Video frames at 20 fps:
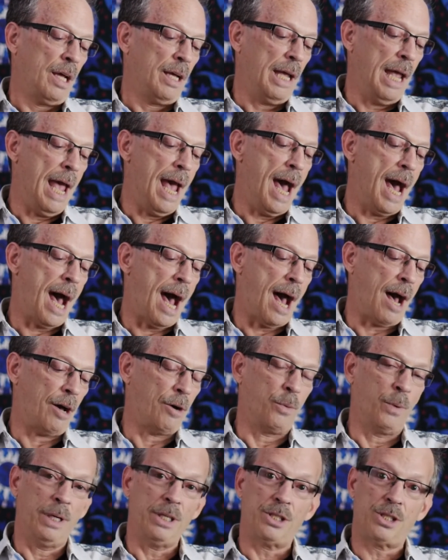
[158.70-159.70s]
yeah,
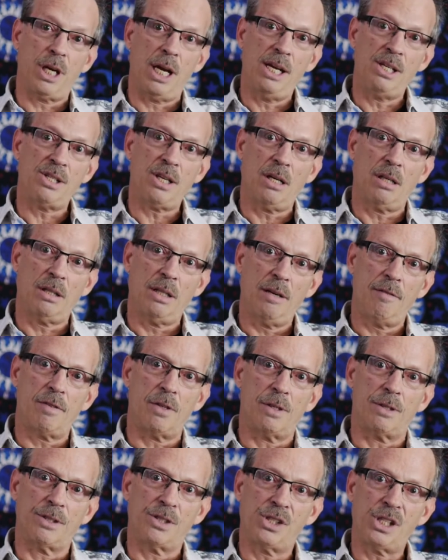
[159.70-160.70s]
went chasing a
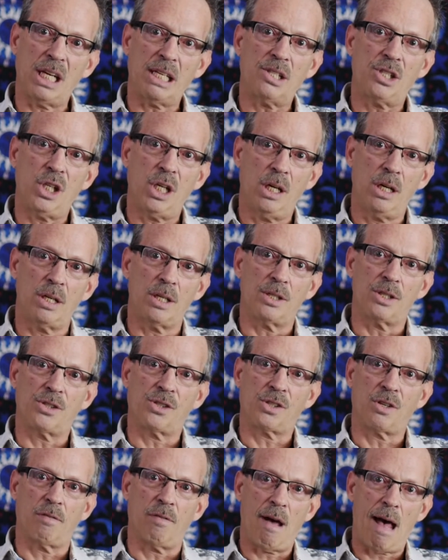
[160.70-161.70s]
liver, 6 years
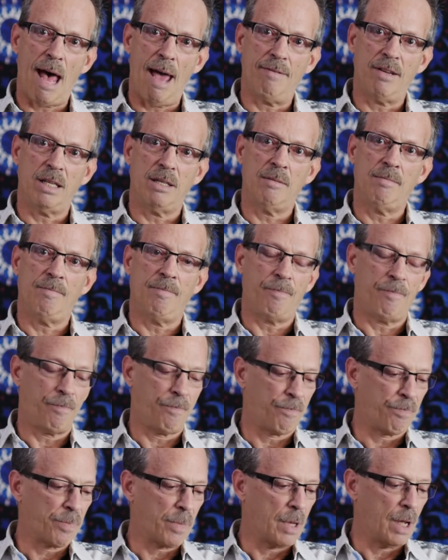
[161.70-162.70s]
surviving,
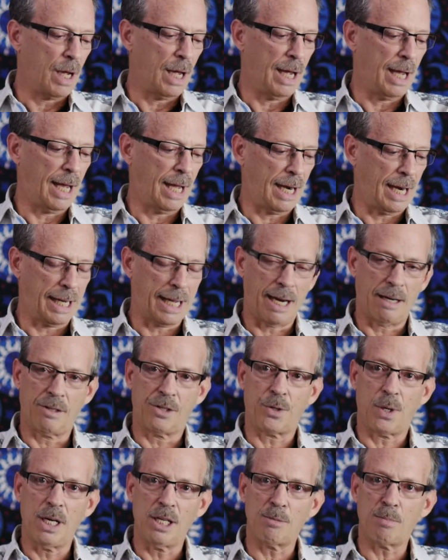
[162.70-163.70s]
and I got a
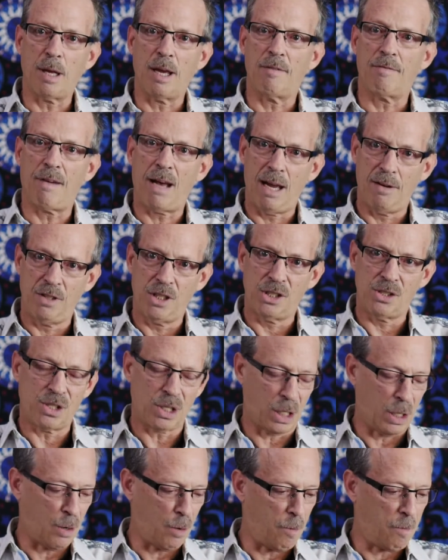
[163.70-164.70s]
transplant 5 years
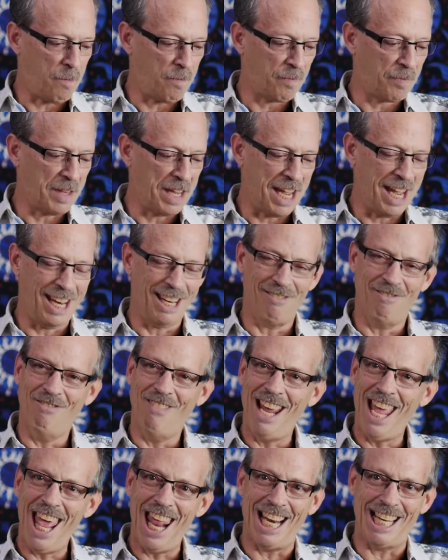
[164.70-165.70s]
ago, and
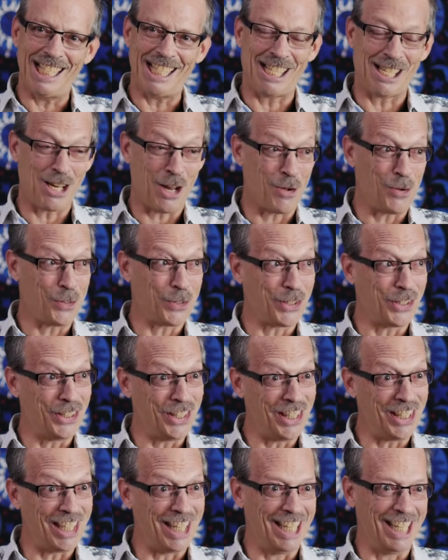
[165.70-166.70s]
man, it's so
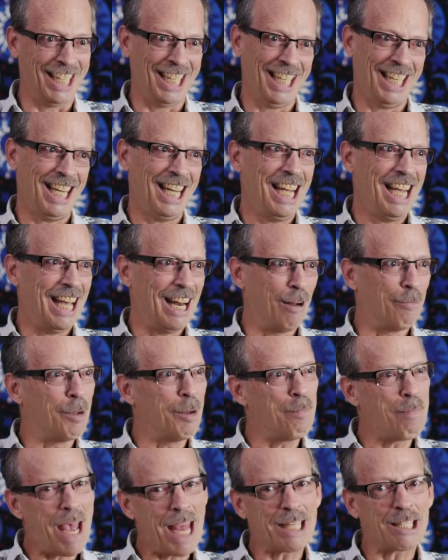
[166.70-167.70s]
good. And I've
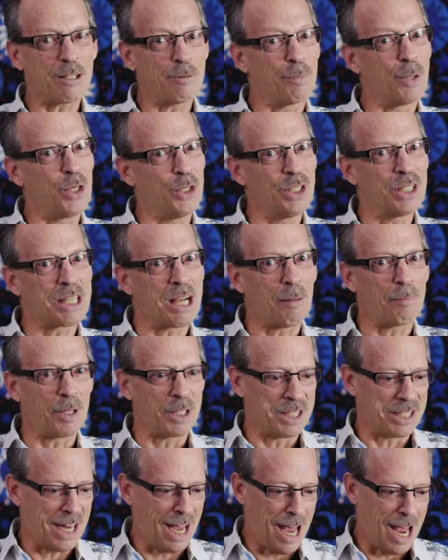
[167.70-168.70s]
been back to the burn a
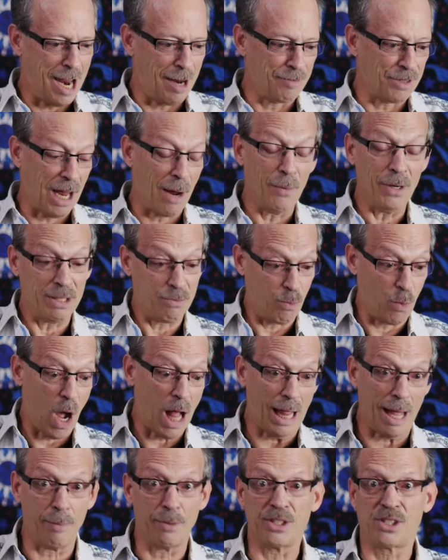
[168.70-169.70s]
couple of times. I went
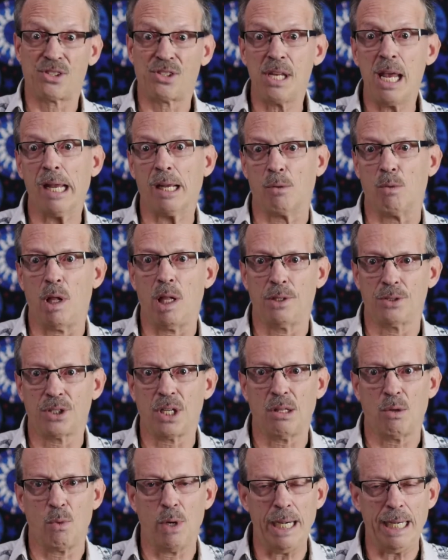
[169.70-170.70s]
while I was sick, while I was
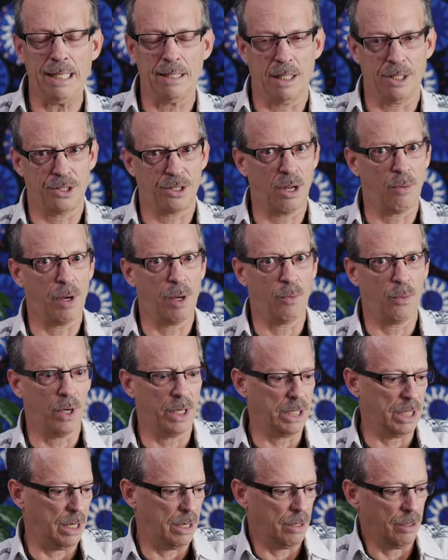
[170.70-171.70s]
on the waiting list. I went
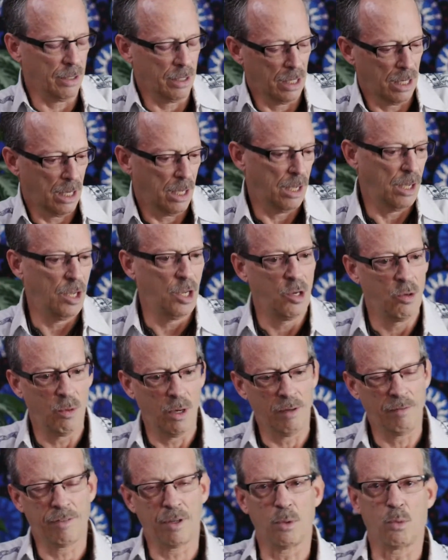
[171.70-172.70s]
1 year,
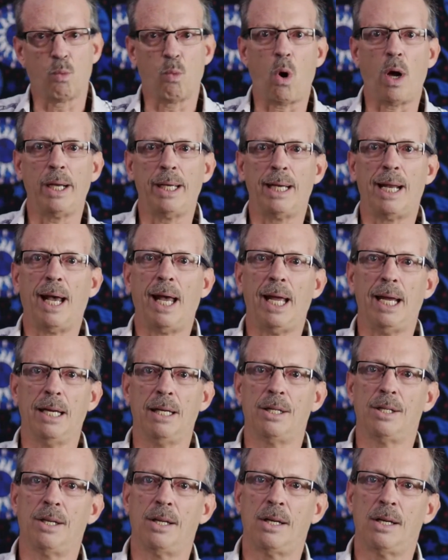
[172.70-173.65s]
went for one night,